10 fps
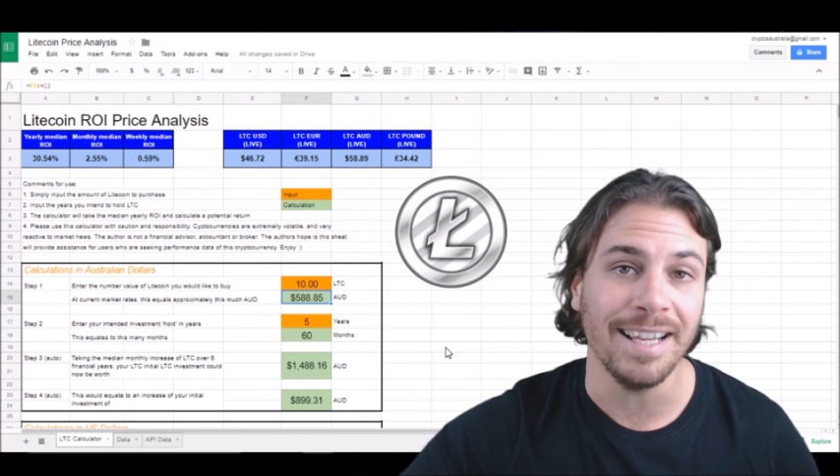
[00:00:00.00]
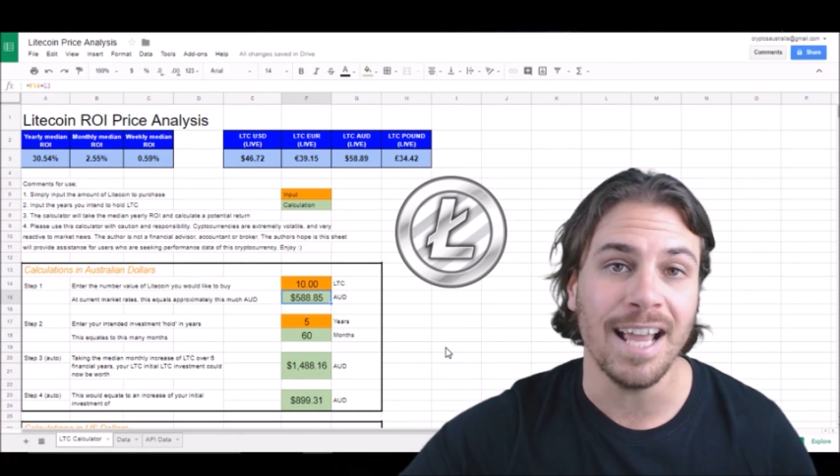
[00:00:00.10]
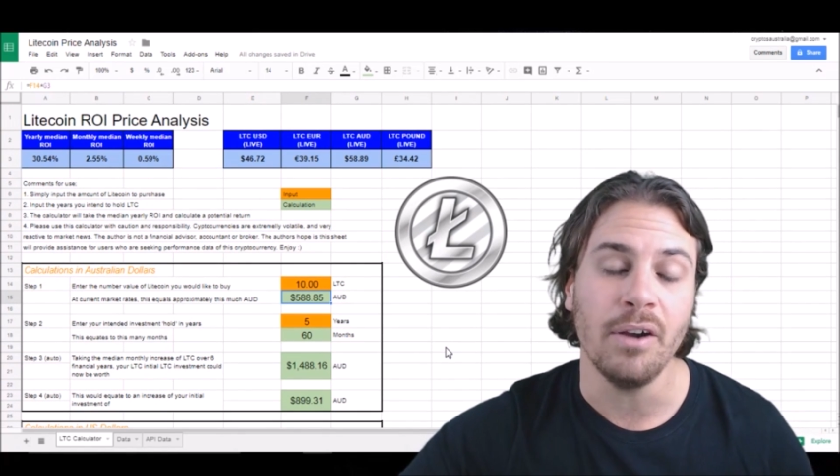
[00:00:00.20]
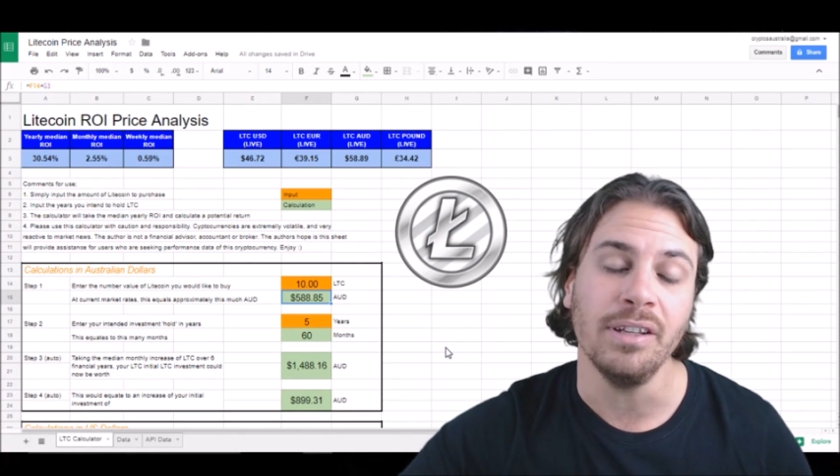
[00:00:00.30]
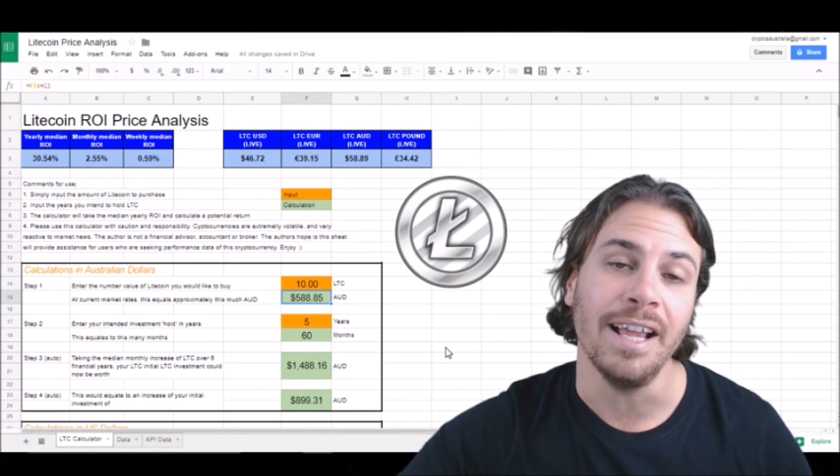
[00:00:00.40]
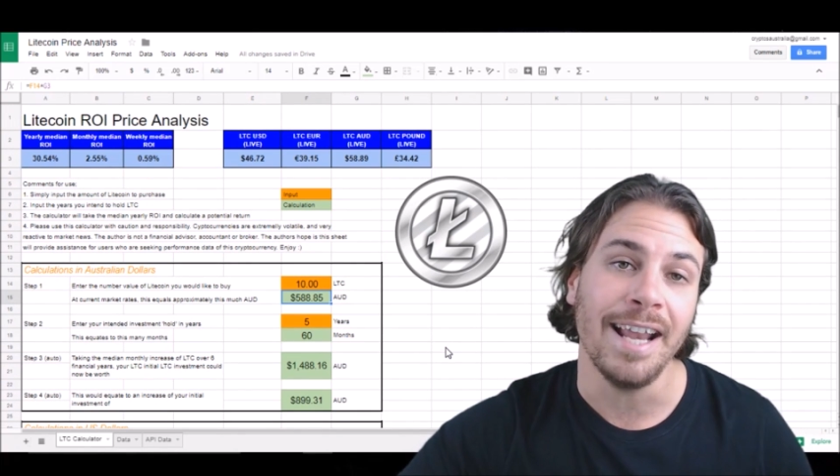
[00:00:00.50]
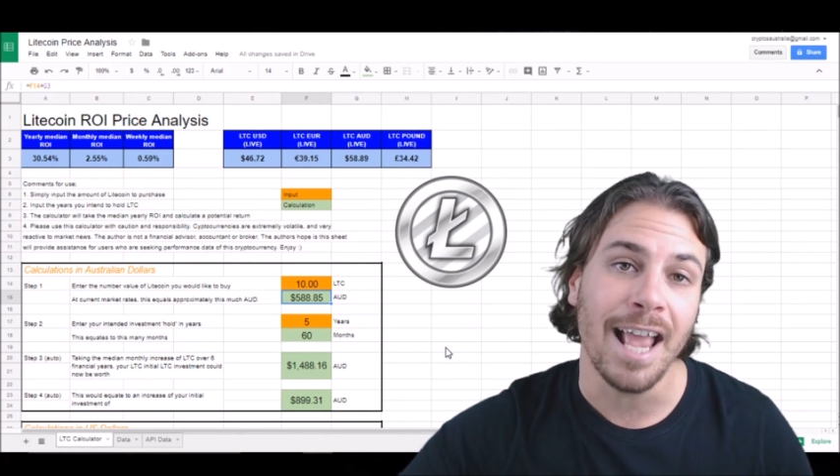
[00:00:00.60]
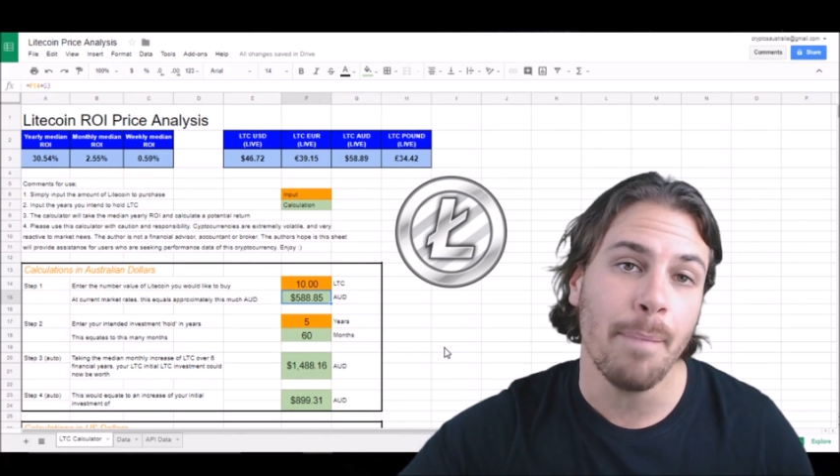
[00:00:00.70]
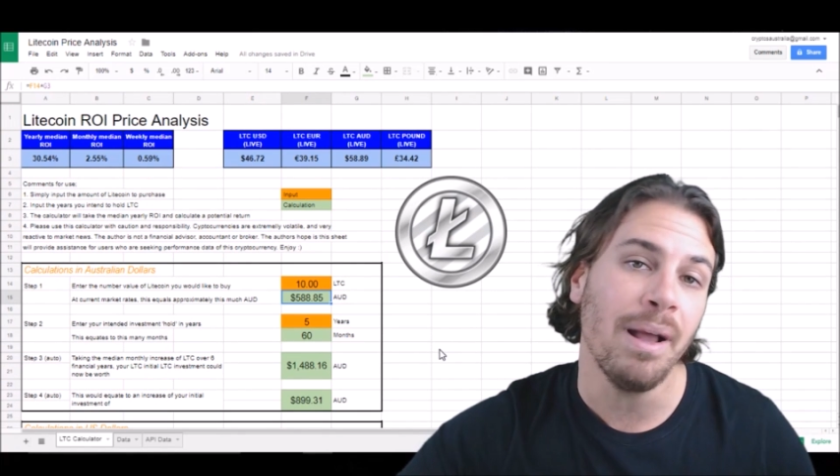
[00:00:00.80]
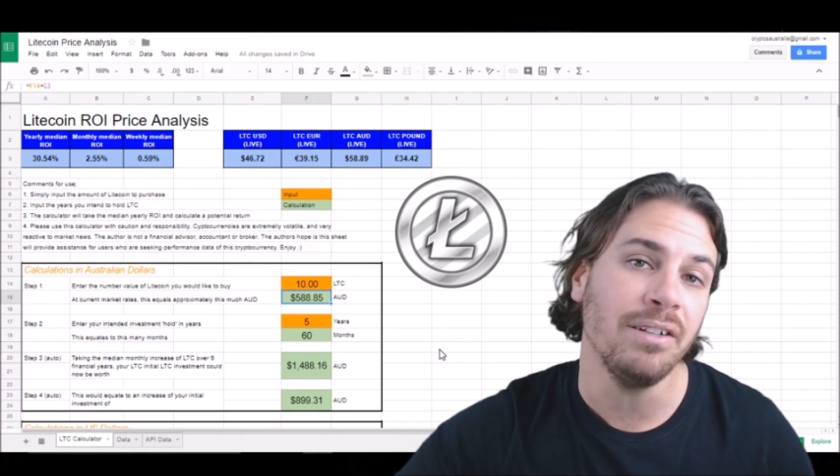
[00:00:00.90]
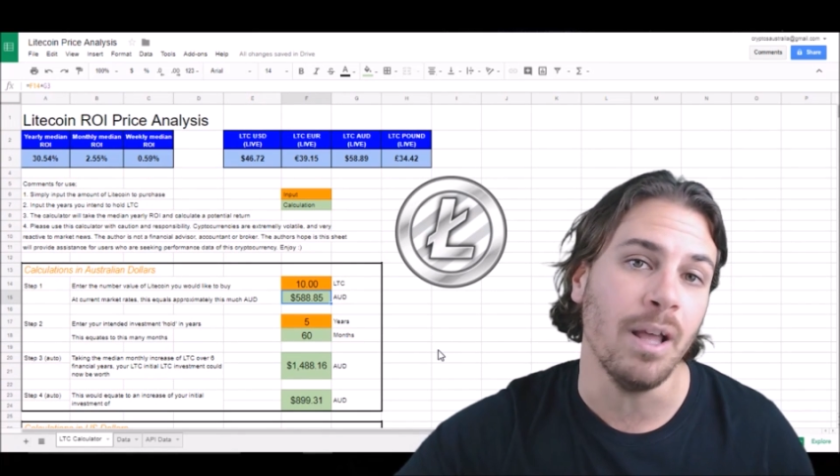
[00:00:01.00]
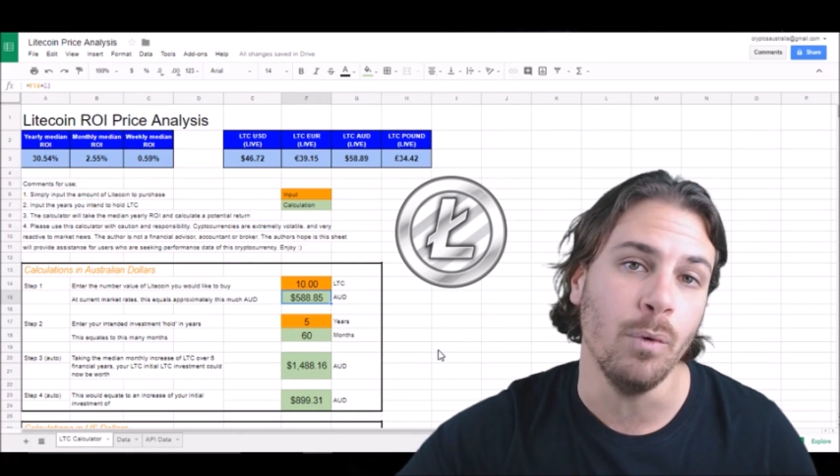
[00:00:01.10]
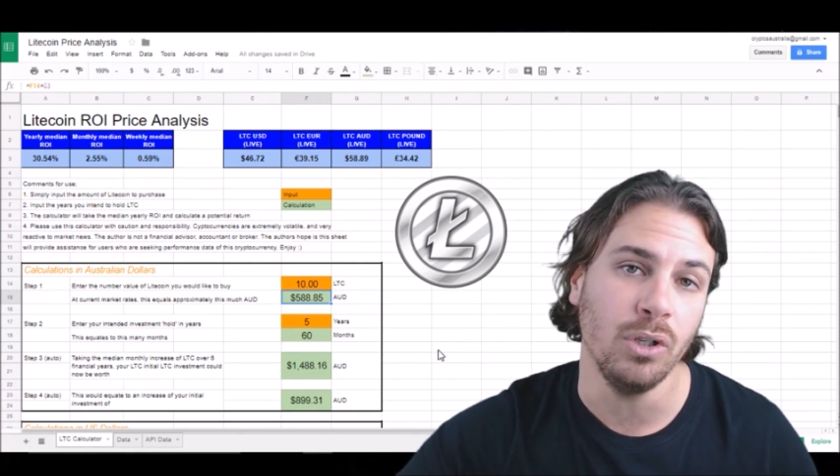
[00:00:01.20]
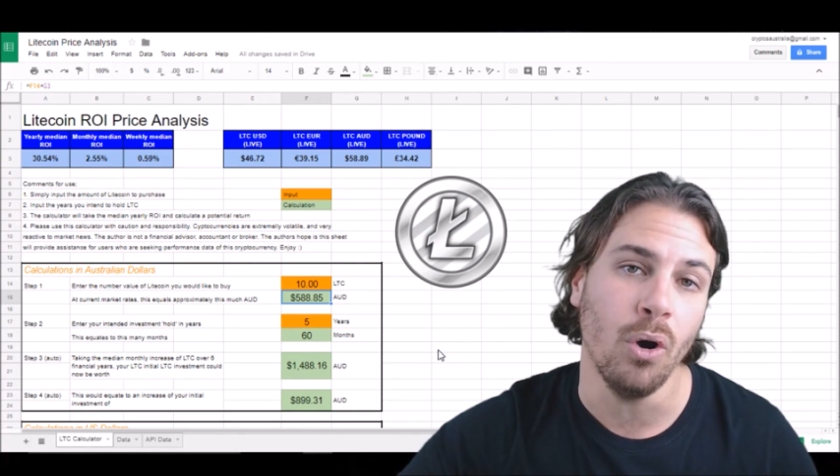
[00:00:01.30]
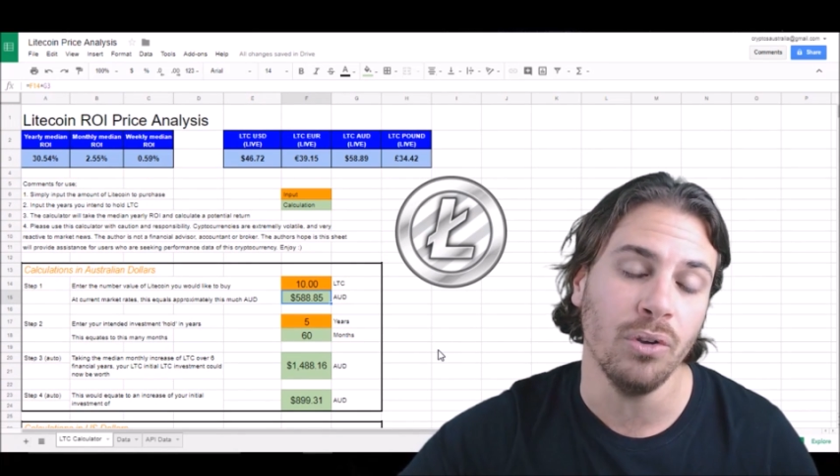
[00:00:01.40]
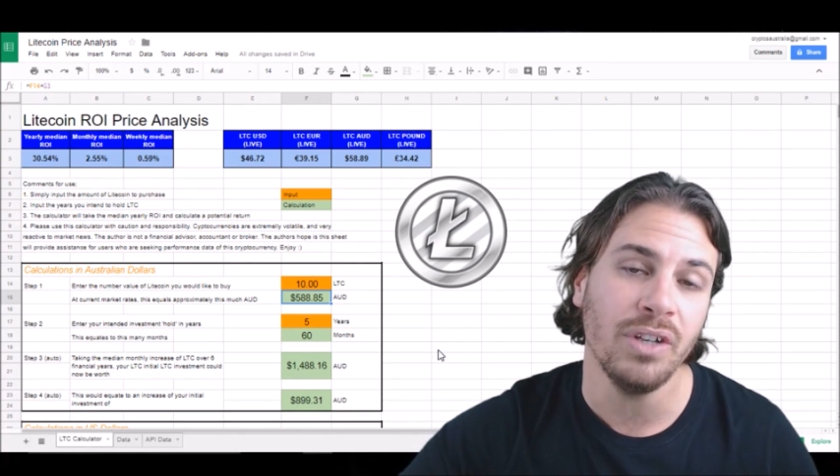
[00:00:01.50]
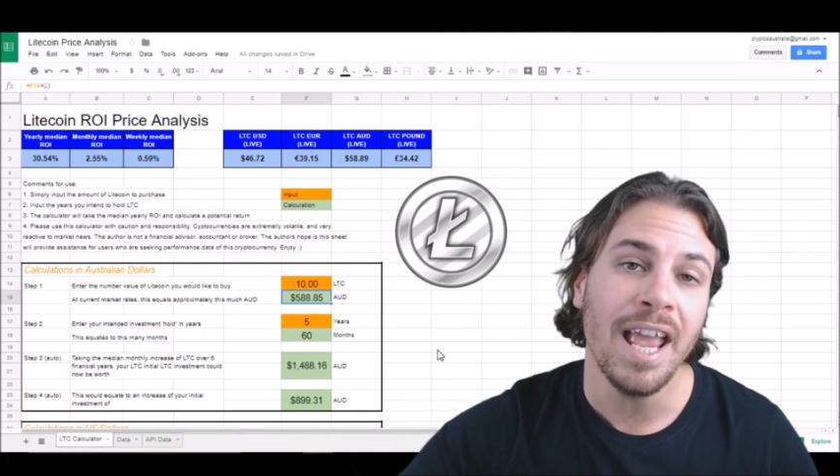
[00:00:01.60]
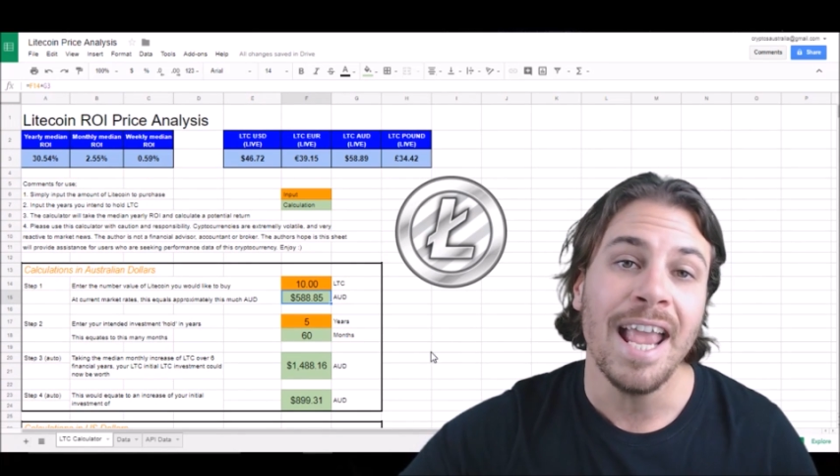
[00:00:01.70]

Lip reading: calculate how much that would cost